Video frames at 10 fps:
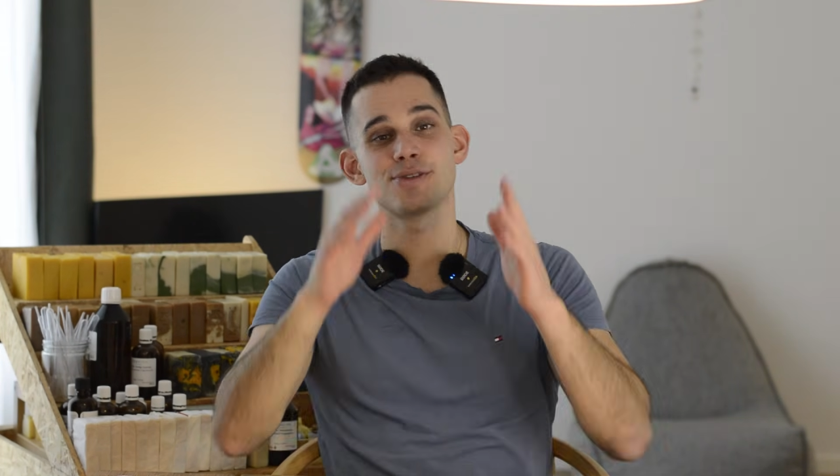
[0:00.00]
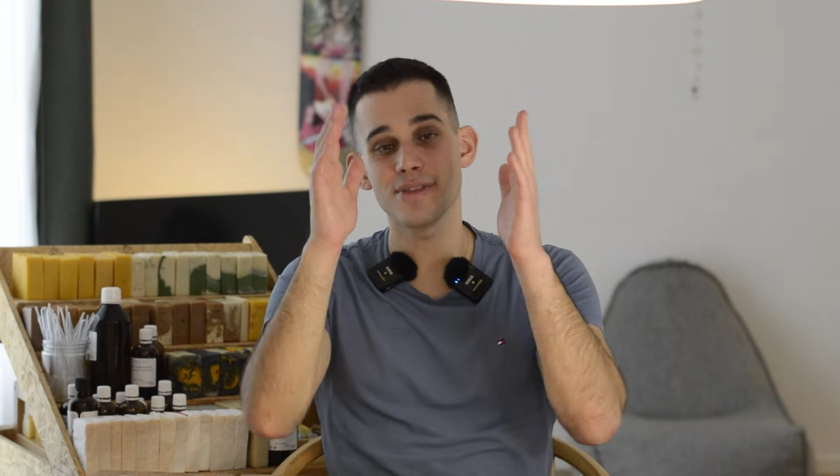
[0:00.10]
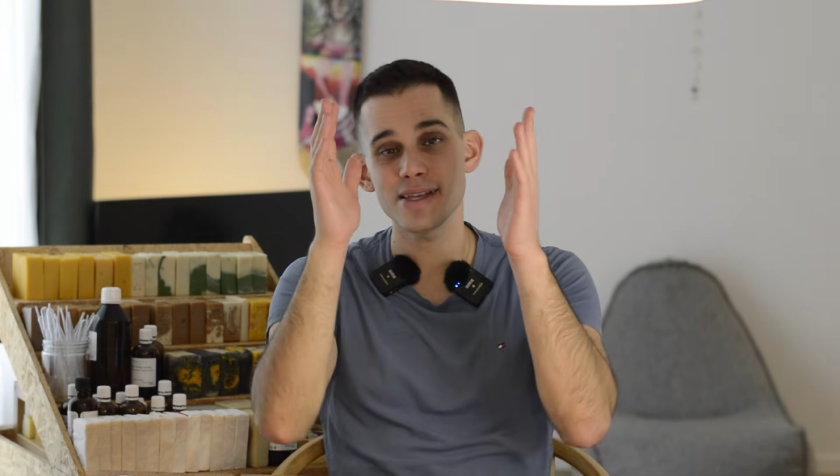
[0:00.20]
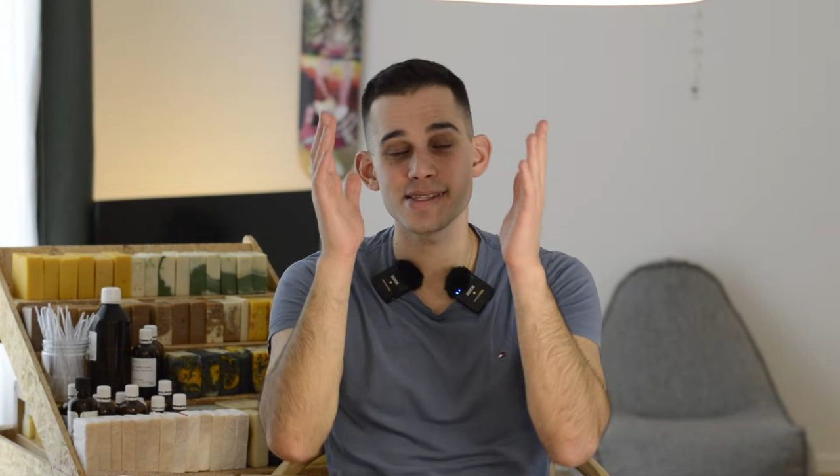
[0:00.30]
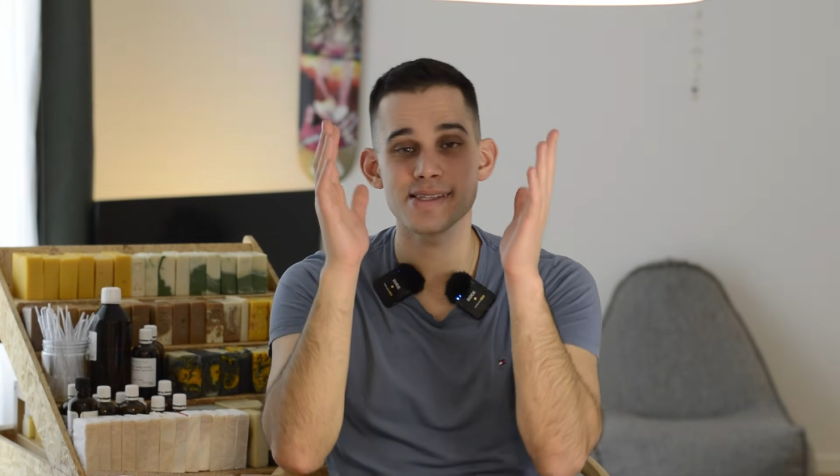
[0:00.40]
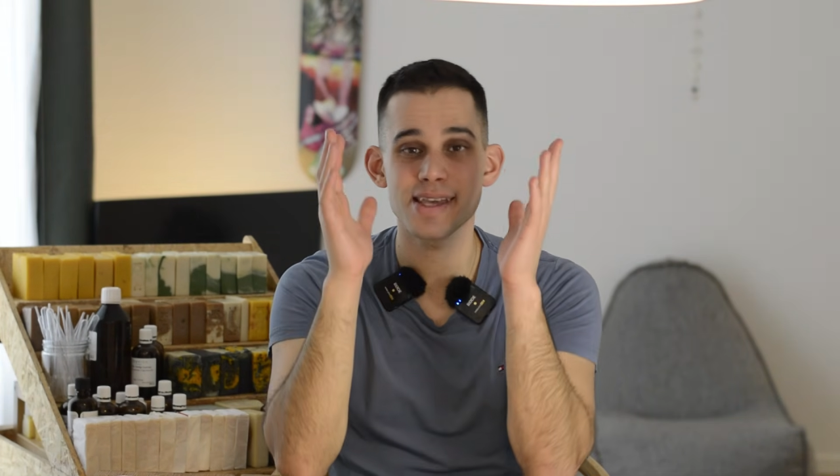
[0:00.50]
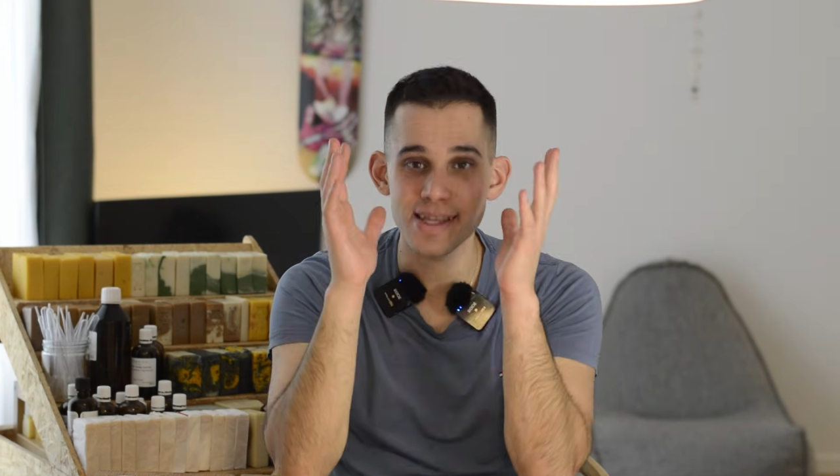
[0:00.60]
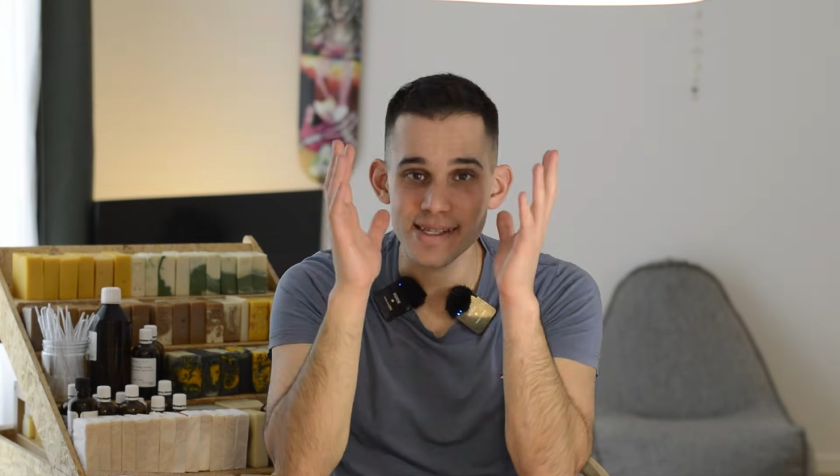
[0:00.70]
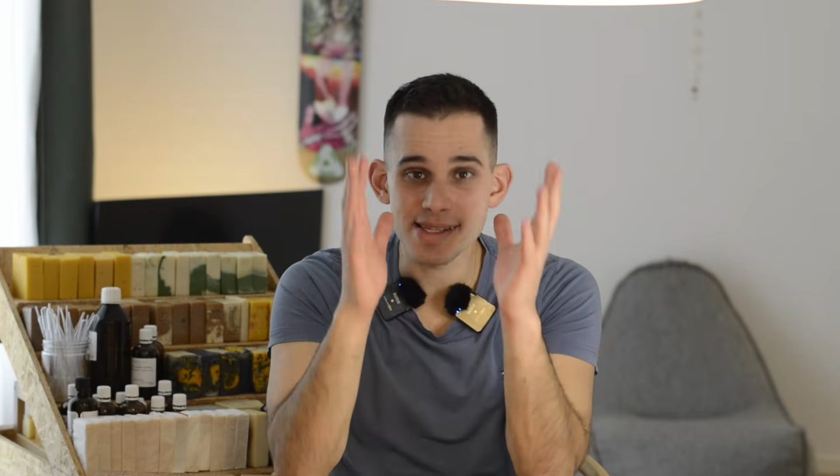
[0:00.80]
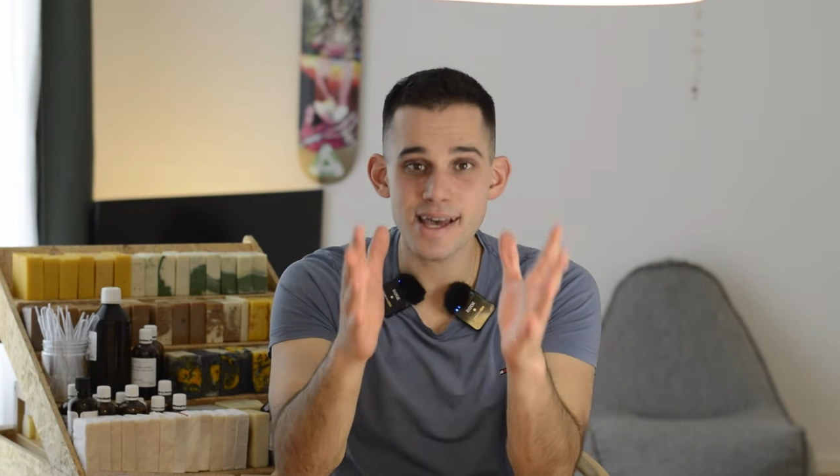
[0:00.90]
So that's
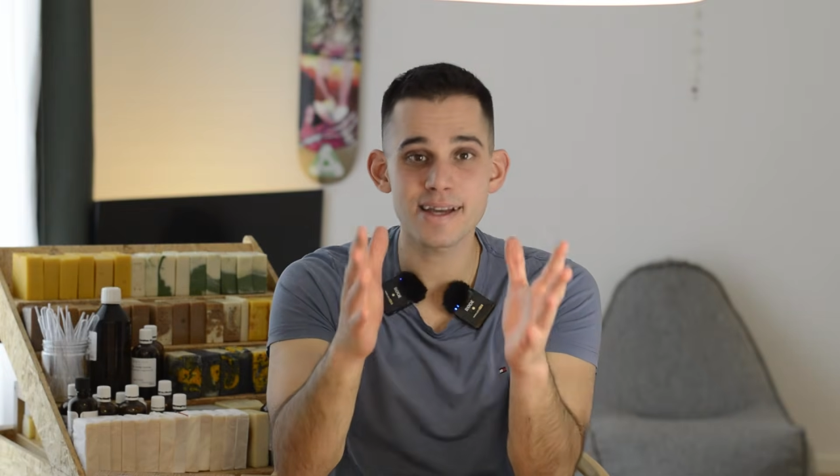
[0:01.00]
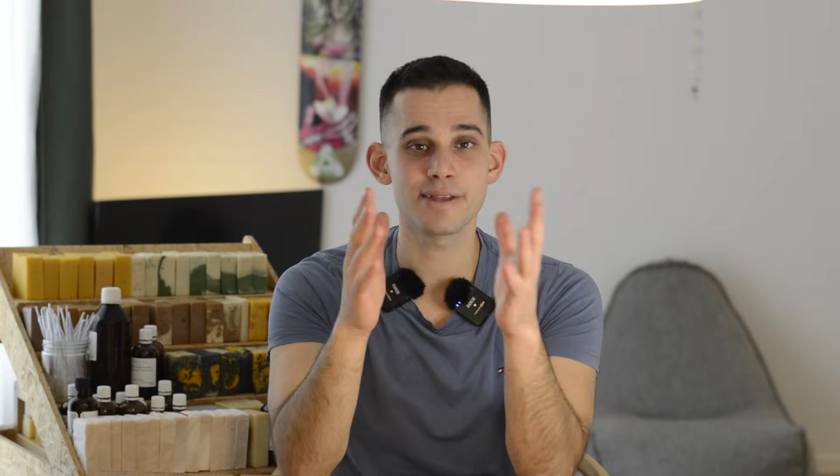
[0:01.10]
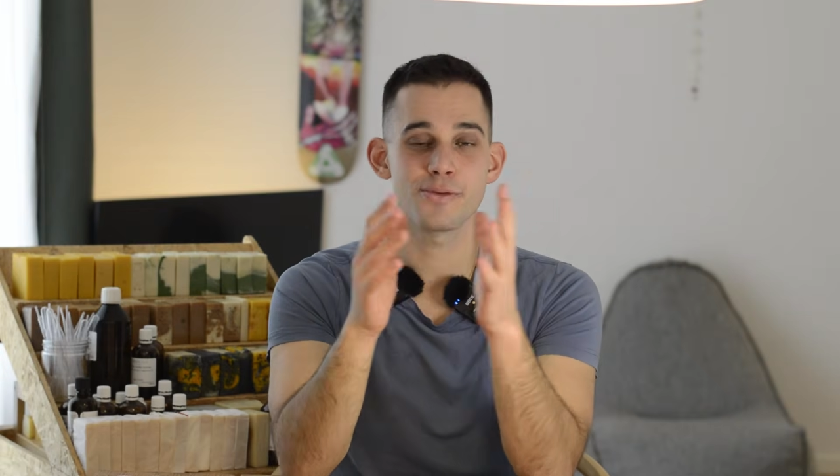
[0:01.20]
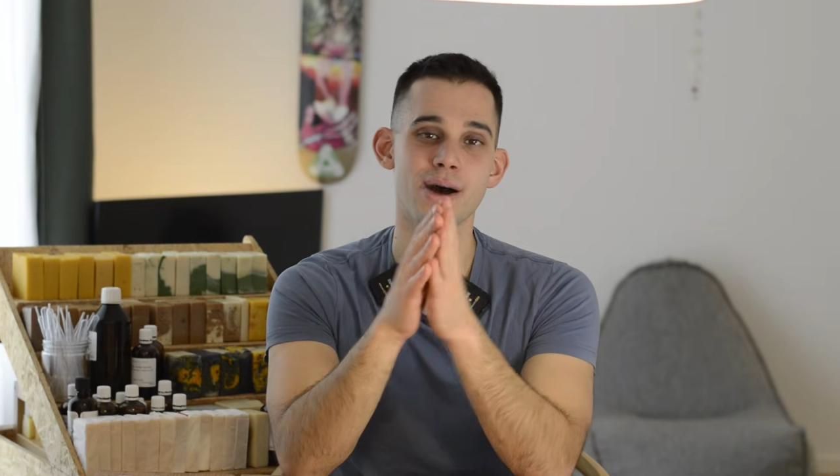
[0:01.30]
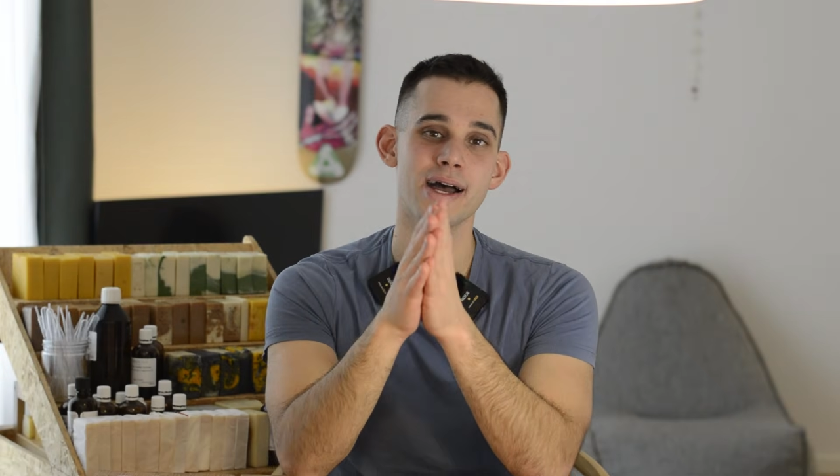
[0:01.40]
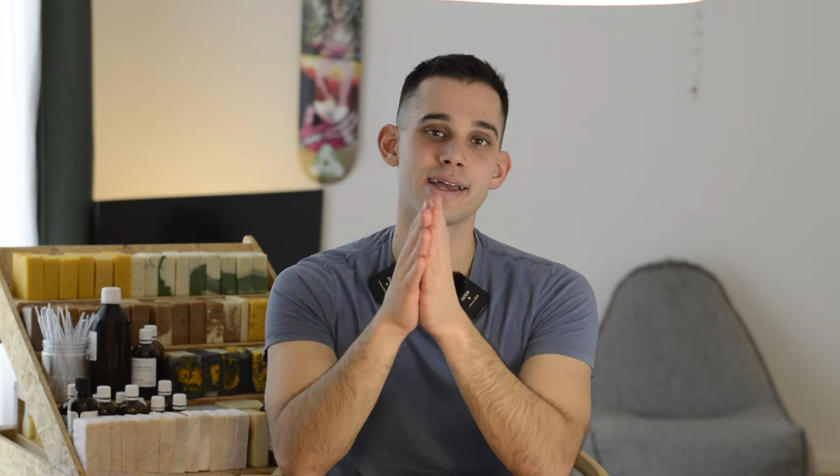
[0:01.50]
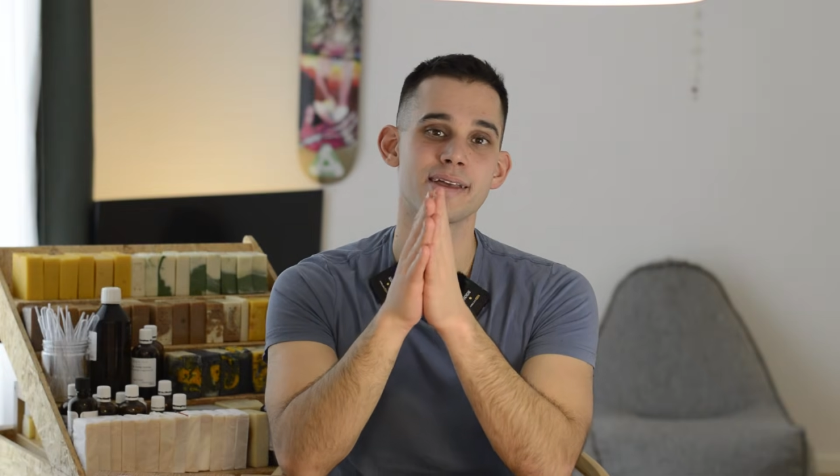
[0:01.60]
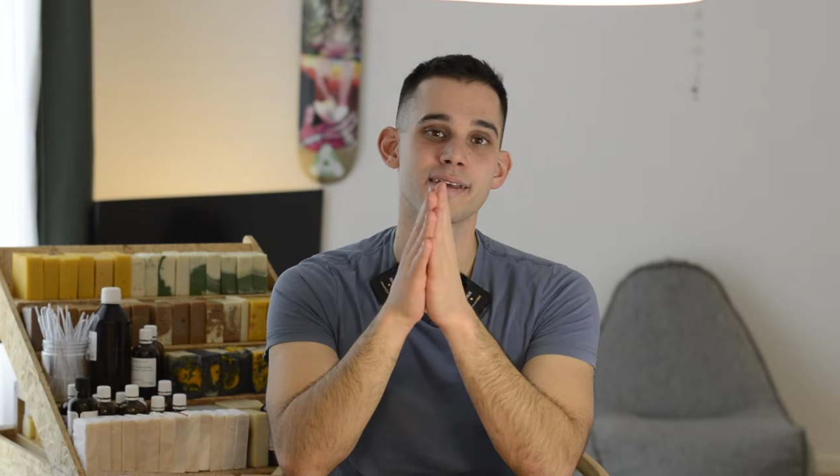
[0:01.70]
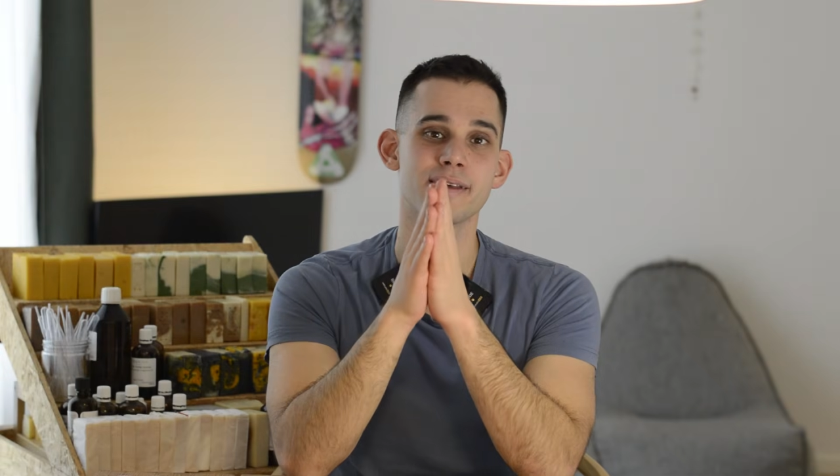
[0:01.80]
exactly why